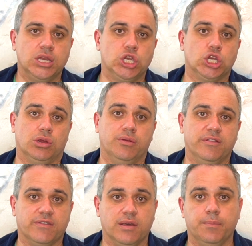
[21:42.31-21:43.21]

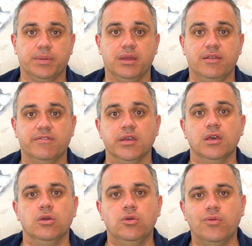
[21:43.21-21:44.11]
insurance companies
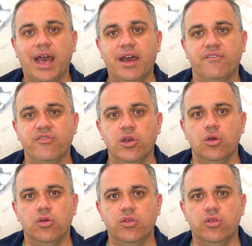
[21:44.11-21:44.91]
who have